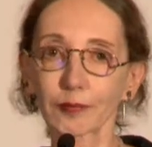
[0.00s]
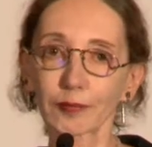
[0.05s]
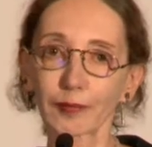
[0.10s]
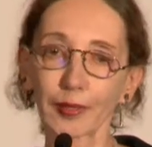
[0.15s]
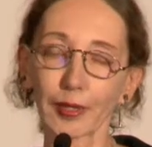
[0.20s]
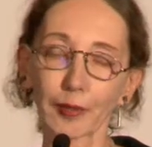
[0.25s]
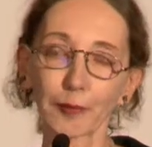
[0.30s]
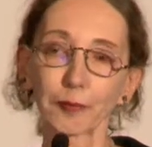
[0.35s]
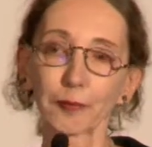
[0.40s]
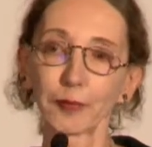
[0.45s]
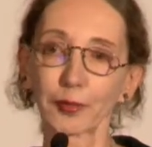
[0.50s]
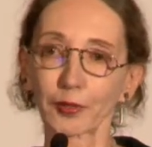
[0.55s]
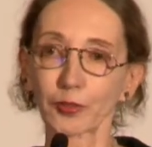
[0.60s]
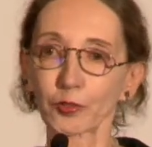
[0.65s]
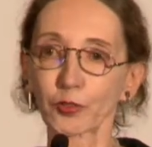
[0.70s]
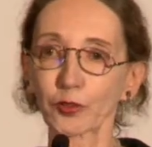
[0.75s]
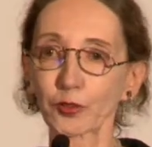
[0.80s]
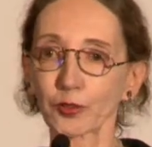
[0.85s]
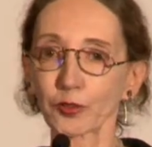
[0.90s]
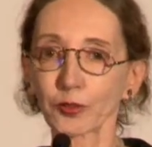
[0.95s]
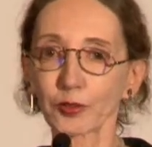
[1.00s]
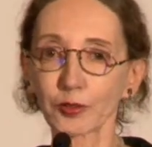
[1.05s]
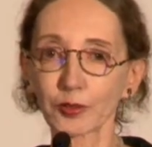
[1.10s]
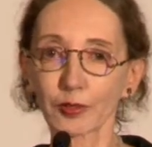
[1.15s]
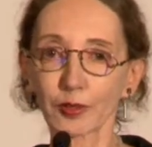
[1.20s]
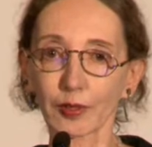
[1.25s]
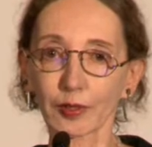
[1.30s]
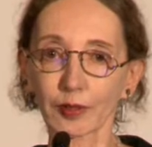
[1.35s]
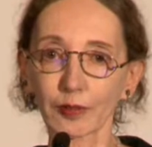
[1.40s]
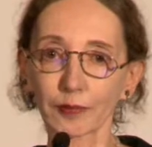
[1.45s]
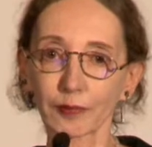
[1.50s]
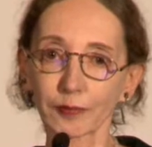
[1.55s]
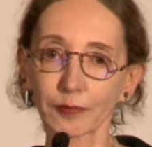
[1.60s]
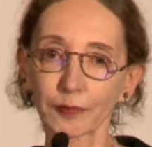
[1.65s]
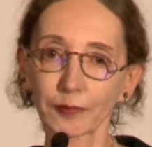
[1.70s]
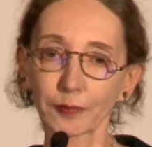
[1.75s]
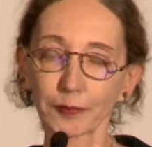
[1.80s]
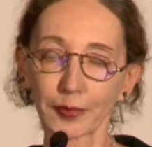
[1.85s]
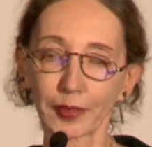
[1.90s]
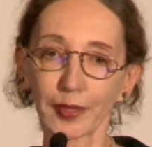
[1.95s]
ambitious and
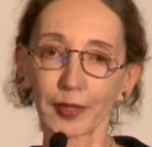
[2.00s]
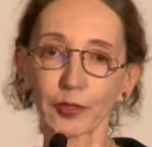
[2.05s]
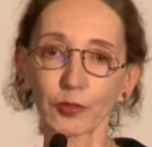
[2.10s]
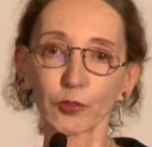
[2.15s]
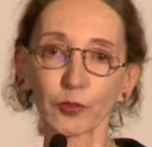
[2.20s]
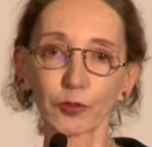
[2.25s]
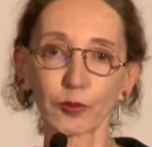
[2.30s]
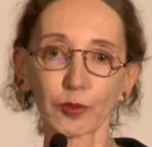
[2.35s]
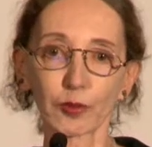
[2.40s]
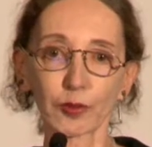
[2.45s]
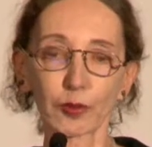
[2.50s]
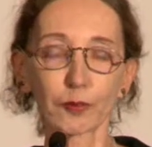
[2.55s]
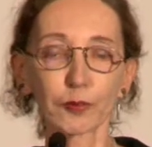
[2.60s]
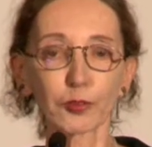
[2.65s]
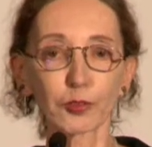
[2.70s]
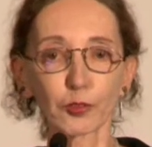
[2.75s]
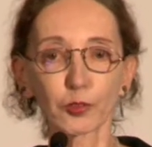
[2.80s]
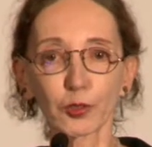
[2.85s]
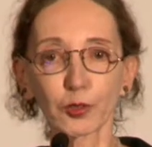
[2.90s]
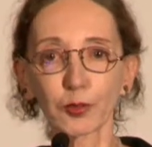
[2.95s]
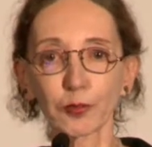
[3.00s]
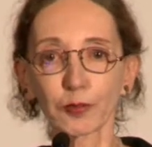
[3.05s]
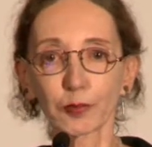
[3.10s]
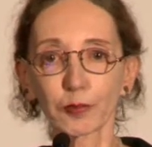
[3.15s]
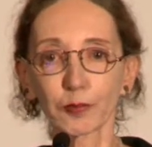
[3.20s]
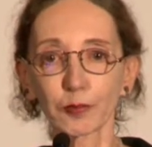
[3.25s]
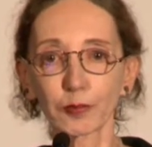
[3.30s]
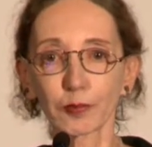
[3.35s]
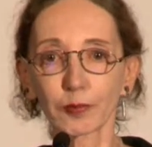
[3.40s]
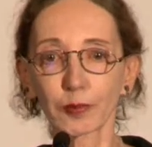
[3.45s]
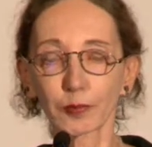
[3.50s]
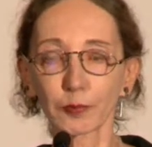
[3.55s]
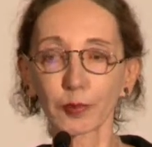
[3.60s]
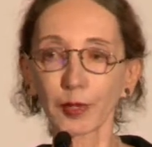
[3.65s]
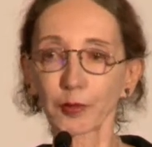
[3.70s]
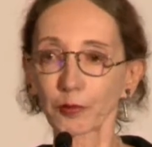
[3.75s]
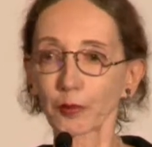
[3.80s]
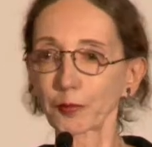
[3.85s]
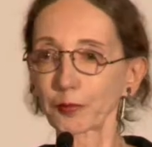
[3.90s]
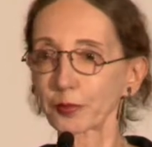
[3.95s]
passionate of his
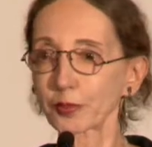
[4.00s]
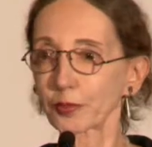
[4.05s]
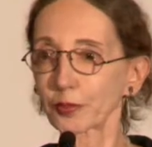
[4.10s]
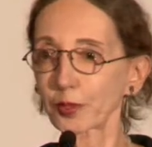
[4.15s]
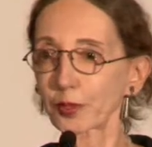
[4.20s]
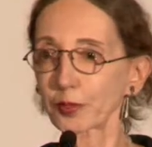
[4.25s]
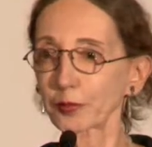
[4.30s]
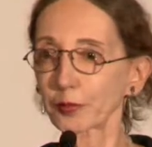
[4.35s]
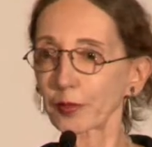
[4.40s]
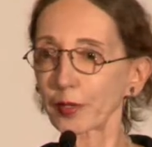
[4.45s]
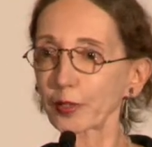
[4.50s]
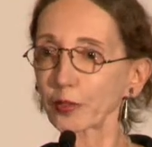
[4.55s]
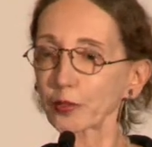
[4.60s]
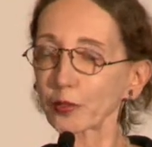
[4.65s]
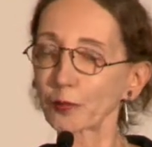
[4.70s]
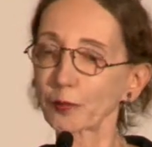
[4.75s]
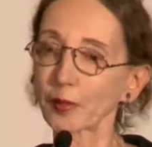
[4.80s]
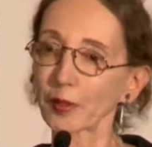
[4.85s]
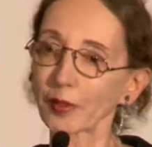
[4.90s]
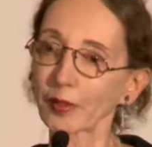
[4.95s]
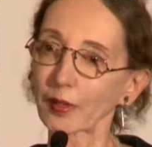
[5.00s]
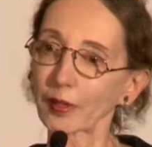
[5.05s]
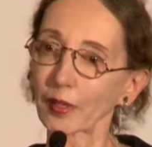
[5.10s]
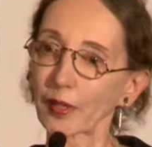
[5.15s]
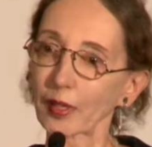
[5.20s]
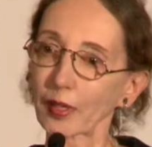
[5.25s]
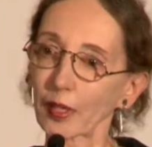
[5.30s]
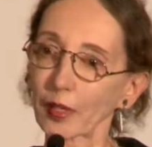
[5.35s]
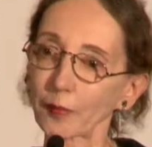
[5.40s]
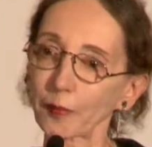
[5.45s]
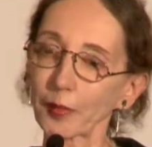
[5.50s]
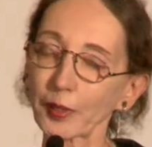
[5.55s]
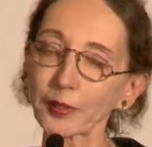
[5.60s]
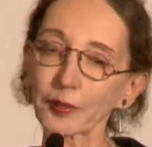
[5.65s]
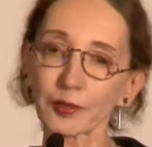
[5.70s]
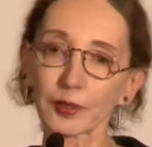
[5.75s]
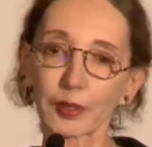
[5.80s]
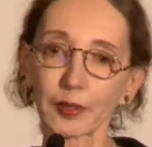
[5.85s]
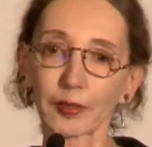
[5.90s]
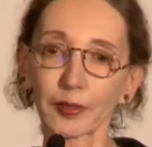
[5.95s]
writer of his generation, but
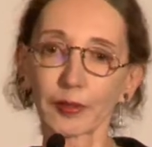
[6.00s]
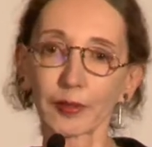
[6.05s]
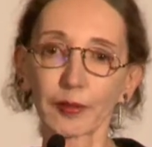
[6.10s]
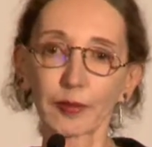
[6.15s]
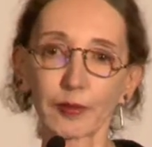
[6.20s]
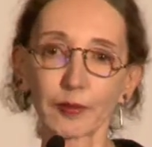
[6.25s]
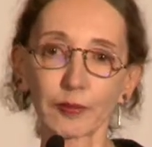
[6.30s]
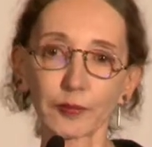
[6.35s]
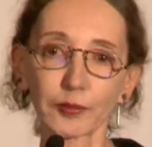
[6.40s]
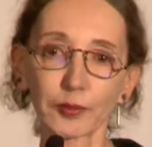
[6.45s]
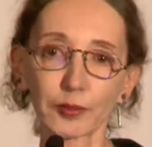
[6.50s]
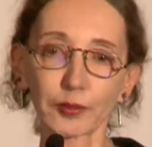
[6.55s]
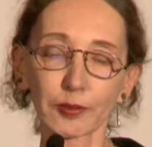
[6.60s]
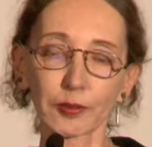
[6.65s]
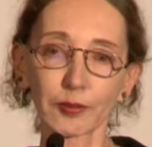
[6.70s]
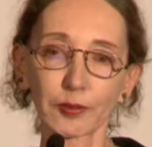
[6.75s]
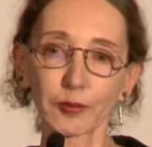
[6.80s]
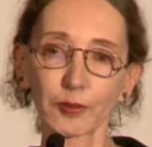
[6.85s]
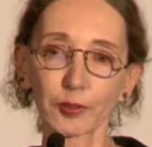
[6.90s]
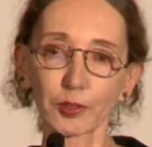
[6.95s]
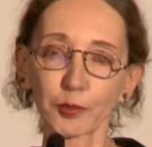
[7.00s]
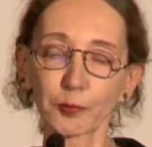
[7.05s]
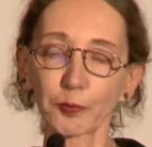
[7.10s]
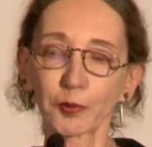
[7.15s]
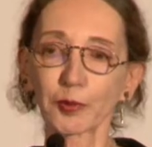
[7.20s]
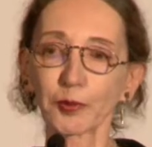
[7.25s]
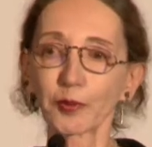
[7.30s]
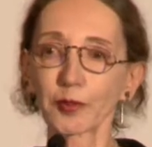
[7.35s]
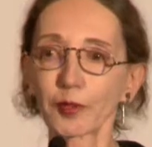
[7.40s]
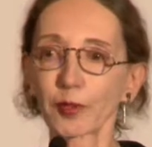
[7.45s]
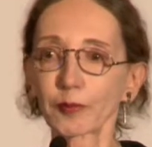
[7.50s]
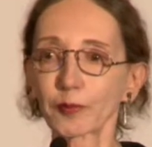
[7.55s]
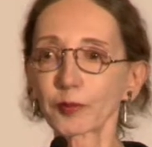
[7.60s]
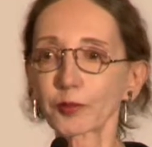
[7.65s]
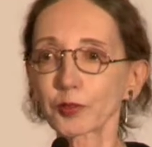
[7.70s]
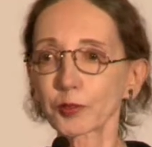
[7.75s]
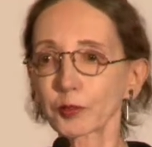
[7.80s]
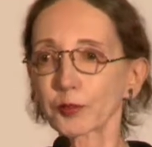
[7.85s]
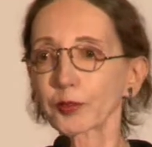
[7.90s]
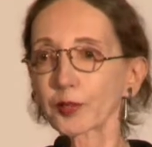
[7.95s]
basically just the spirit of a
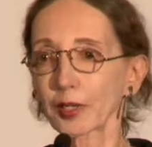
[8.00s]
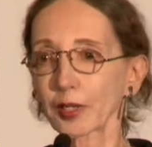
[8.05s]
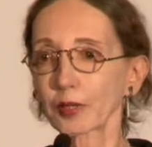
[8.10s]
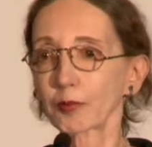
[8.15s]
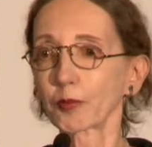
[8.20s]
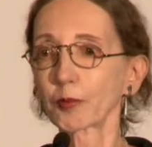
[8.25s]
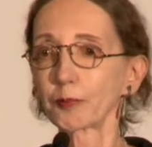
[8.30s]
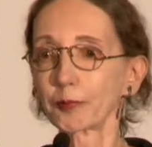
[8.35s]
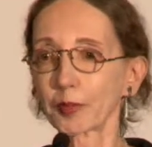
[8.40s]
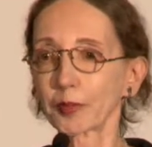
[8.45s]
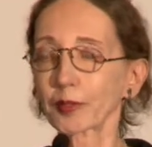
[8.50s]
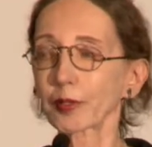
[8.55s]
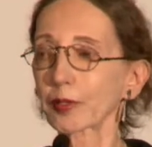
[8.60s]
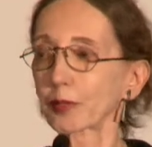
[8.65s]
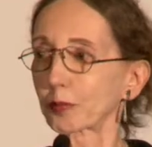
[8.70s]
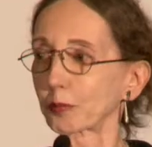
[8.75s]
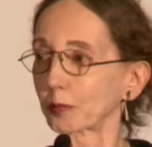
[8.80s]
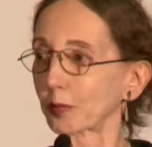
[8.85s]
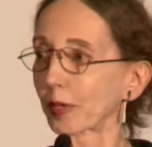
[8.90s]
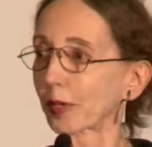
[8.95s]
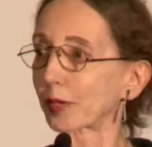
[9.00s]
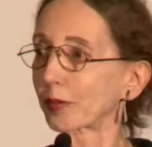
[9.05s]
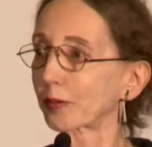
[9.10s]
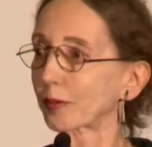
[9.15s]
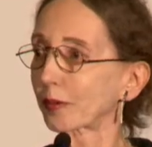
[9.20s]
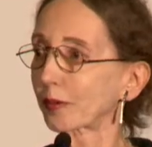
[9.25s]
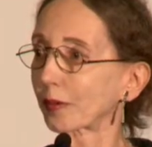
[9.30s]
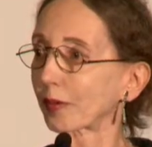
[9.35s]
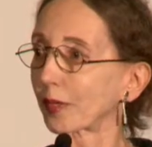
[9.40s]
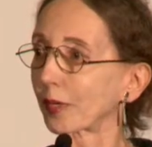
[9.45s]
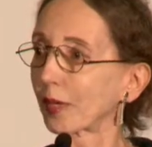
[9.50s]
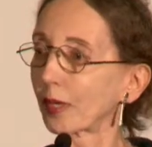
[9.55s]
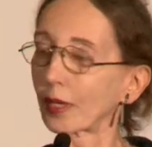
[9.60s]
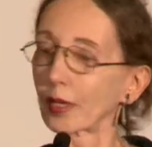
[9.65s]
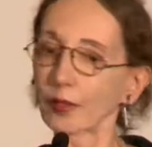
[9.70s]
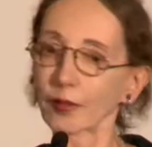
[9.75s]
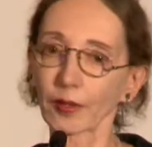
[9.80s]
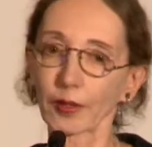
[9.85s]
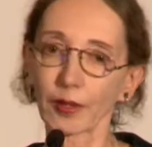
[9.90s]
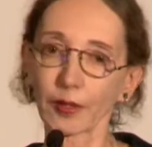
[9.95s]
certain kind of American writer
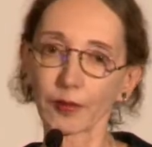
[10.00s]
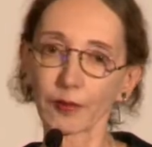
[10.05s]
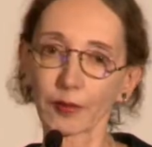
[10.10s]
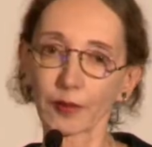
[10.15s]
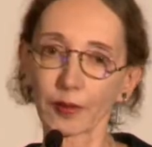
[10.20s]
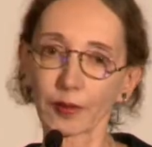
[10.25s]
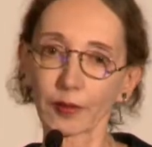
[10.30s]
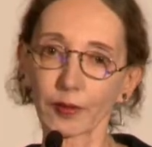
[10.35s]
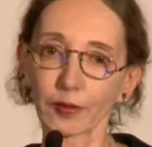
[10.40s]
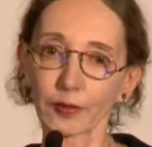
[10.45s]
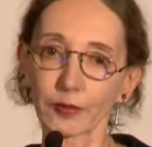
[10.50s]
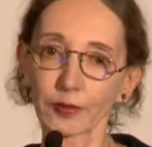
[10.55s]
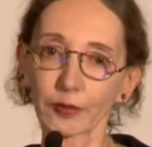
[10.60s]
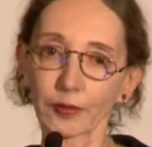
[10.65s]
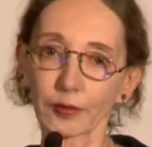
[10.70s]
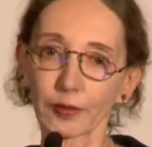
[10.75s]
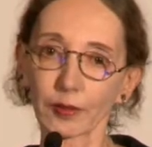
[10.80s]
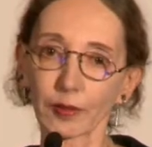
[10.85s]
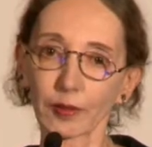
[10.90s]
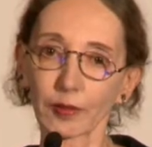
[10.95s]
that I think is